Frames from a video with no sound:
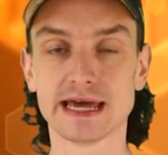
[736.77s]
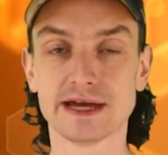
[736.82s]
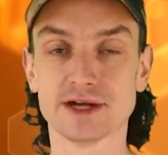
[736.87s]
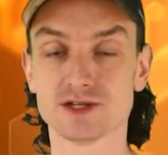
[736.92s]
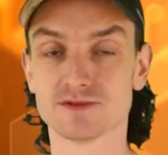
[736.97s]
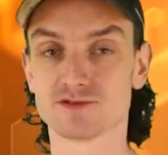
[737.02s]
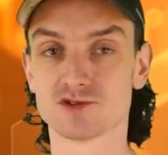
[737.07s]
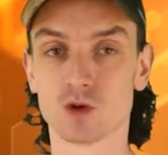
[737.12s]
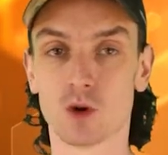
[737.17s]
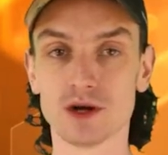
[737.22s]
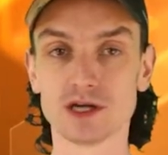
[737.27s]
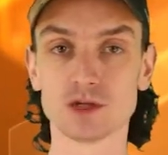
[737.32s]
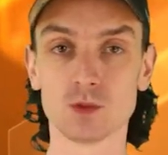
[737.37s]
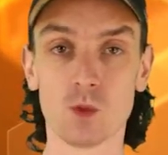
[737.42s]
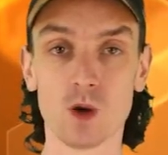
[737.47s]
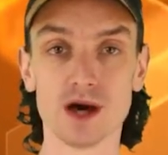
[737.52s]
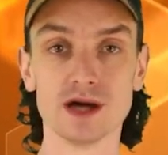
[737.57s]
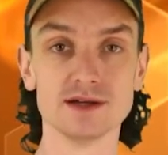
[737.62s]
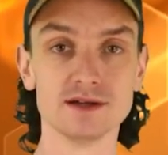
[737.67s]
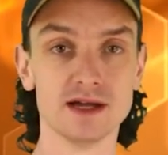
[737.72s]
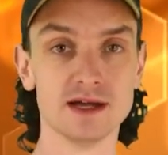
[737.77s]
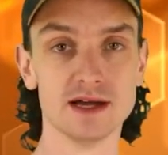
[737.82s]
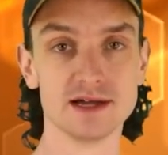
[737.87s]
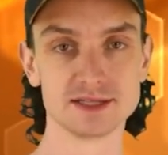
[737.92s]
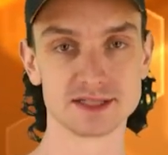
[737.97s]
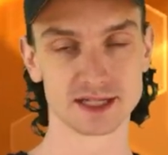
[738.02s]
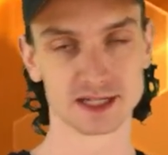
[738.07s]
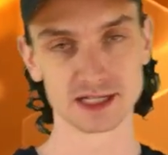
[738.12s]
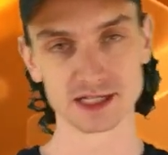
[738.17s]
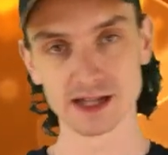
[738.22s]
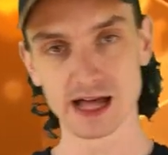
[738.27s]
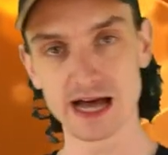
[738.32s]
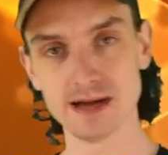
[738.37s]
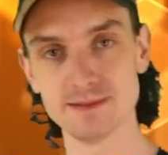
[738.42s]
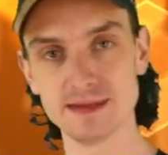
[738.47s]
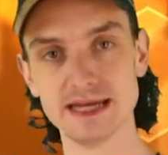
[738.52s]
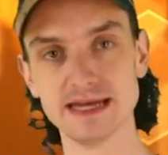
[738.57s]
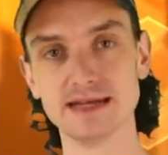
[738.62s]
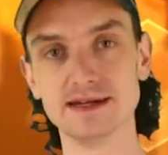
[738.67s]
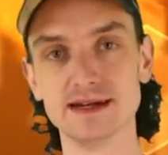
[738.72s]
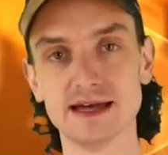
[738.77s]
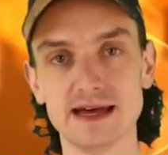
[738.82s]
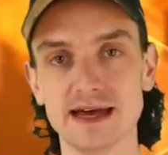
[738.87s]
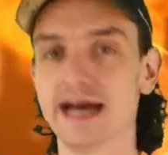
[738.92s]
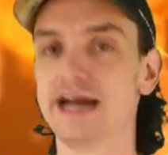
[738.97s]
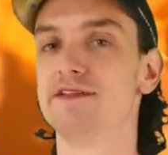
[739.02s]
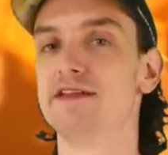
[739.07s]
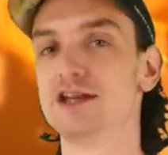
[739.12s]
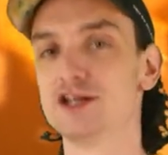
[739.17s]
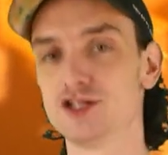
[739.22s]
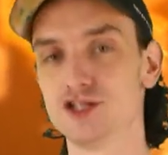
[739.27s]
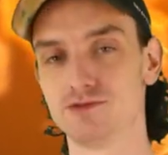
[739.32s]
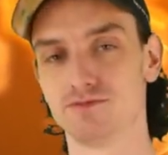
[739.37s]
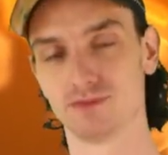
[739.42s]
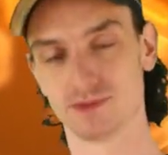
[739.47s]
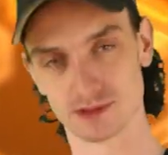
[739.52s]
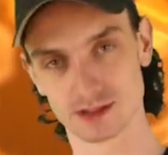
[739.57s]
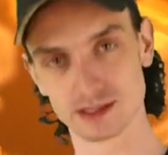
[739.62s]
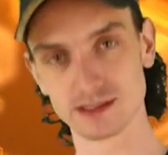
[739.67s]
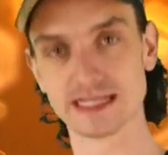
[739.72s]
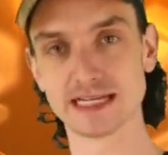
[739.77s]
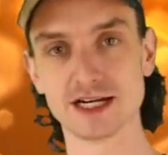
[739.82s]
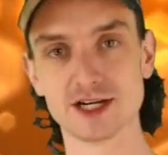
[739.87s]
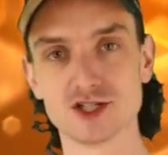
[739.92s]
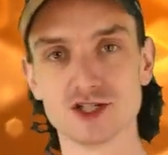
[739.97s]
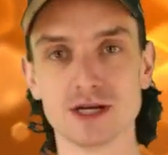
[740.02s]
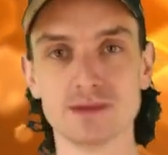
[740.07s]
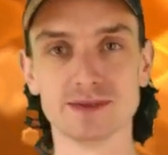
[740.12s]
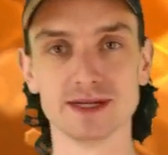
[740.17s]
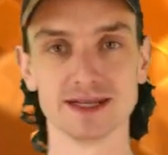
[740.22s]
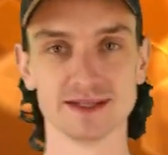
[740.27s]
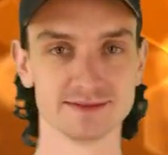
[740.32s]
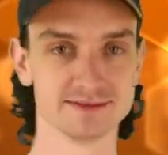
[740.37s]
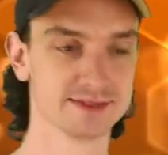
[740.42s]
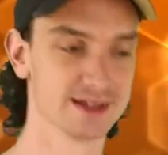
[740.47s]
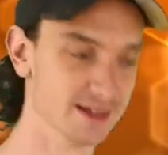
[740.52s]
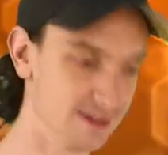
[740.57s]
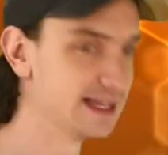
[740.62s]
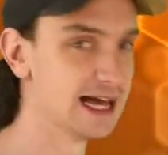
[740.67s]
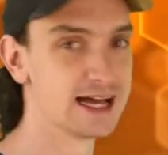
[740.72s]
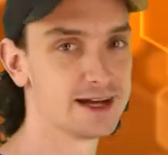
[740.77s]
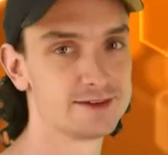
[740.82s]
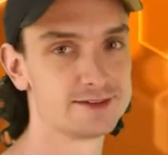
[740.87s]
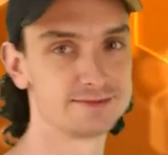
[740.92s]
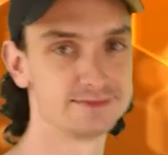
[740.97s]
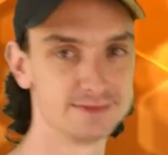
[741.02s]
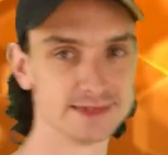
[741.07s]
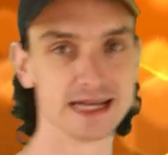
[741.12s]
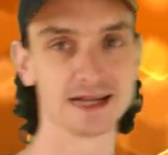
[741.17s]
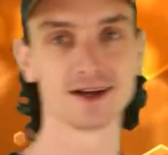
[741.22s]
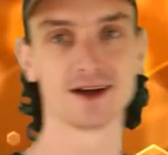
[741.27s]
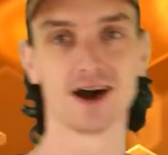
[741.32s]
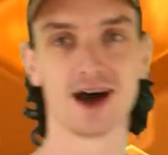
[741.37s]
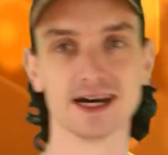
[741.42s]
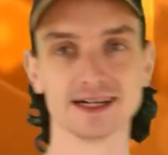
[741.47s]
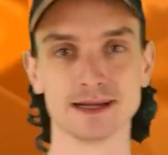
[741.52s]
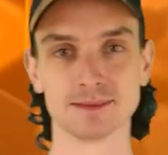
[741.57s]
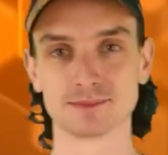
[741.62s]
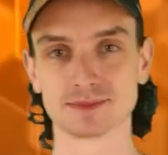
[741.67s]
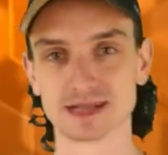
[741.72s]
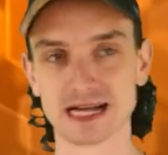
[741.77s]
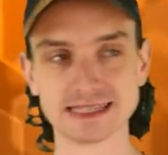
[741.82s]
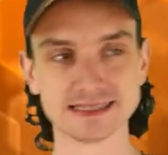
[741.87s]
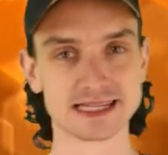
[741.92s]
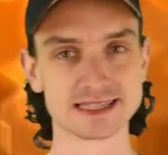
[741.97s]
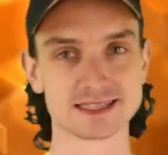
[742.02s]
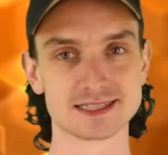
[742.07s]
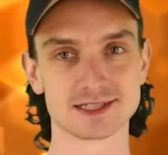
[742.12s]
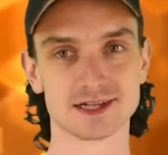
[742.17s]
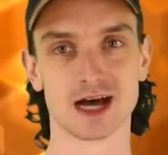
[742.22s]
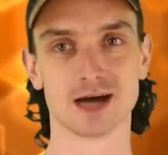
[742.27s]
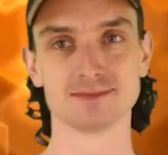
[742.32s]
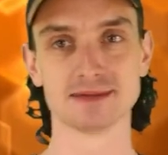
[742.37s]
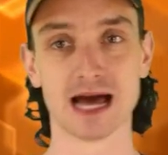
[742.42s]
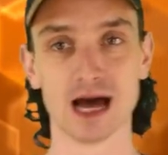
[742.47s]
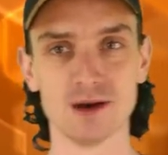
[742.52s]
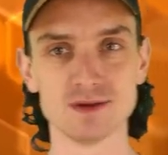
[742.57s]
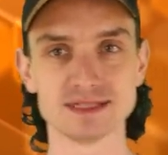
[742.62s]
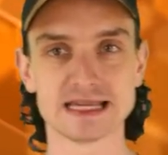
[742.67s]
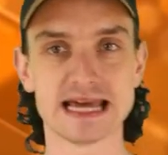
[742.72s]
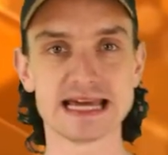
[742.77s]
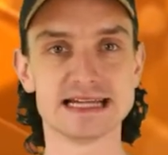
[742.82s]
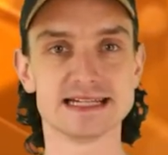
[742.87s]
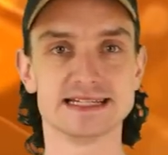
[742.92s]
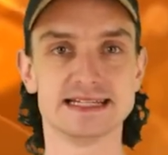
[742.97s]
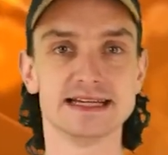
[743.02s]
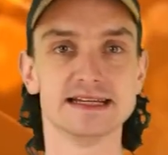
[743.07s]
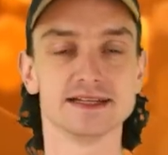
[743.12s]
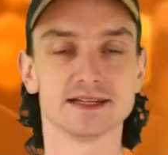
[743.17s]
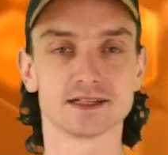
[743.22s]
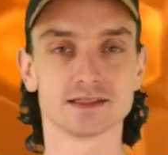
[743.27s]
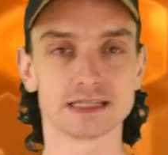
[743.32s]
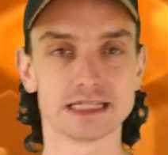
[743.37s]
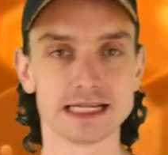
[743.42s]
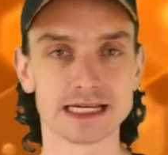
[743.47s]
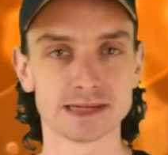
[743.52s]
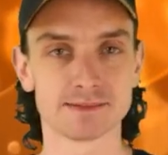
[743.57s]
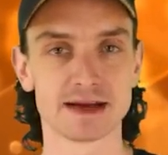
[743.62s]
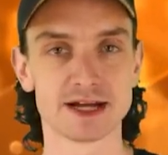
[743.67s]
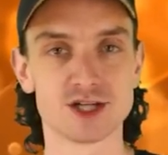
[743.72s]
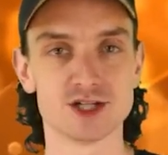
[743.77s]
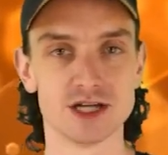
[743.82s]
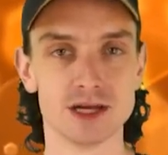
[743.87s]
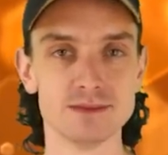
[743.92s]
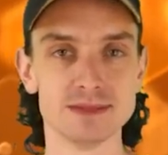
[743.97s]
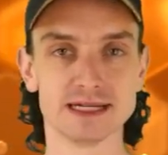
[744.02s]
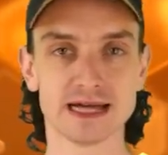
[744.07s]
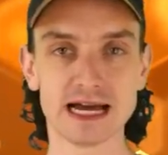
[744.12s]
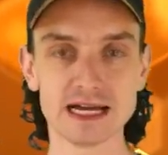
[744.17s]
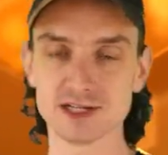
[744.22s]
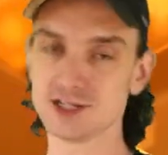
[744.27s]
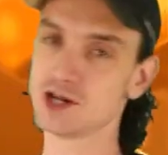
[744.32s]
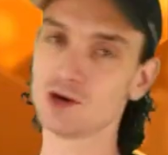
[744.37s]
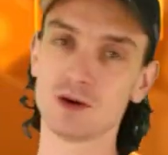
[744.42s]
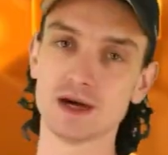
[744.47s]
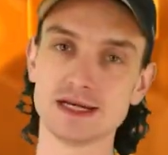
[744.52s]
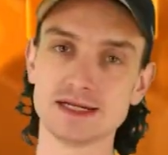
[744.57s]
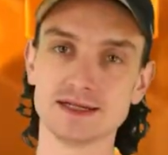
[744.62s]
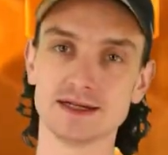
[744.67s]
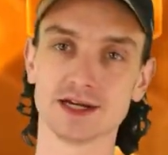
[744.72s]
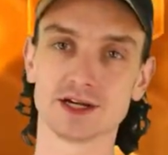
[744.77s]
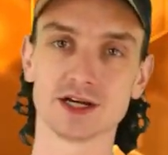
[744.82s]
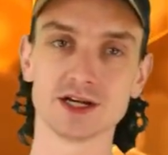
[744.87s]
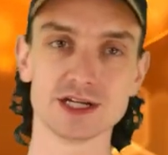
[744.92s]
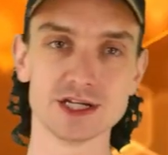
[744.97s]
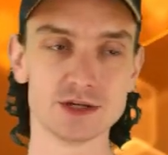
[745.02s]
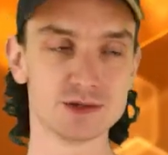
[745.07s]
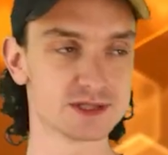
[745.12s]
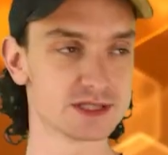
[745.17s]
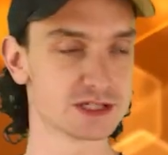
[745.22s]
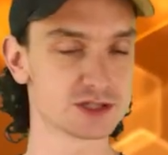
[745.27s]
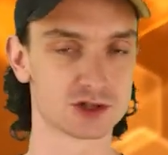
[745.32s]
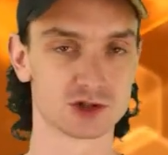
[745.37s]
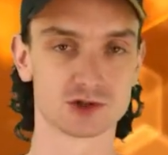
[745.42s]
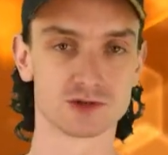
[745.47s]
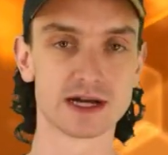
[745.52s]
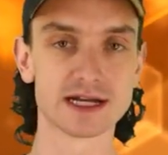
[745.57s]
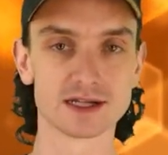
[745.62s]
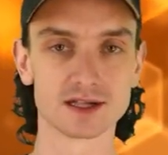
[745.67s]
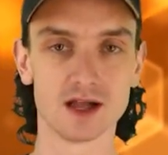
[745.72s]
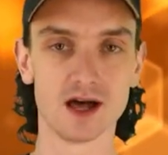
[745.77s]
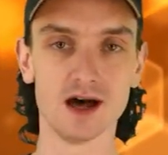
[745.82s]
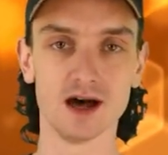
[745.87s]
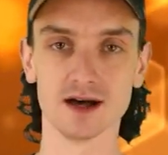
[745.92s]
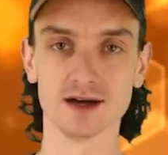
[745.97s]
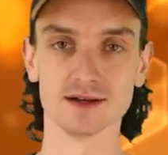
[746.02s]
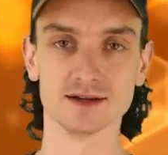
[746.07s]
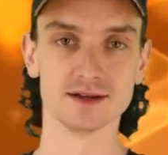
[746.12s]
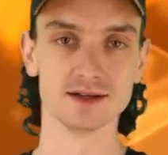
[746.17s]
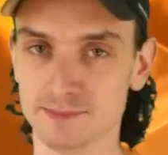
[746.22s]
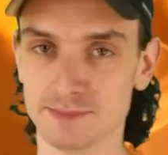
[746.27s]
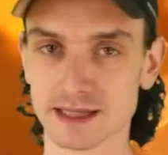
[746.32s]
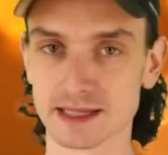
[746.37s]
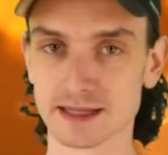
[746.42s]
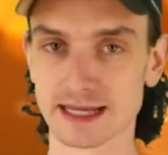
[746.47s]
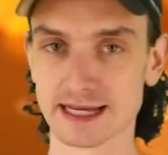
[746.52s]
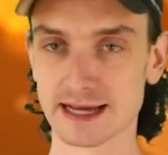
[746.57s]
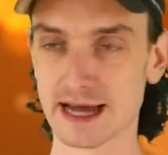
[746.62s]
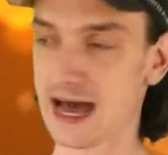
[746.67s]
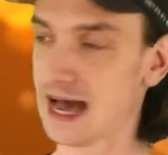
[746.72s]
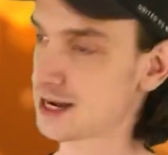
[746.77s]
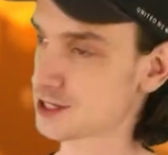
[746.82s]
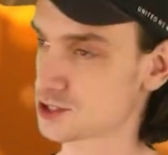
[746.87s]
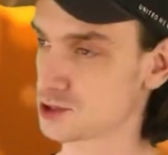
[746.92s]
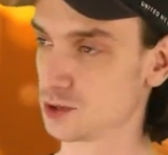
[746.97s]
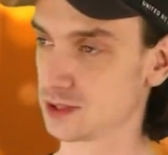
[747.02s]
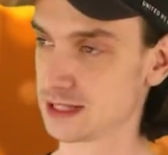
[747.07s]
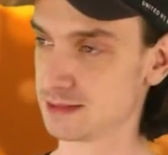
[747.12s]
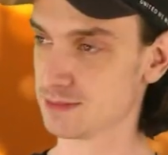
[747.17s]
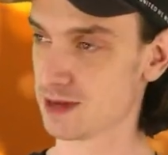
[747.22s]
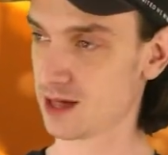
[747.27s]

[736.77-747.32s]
age of 21 to climb in and then clean a chimney. Thank, thank God, I'm glad that stopped. I was 18 cleaning my chimney, I had no idea I could have used this great law. Been like, actually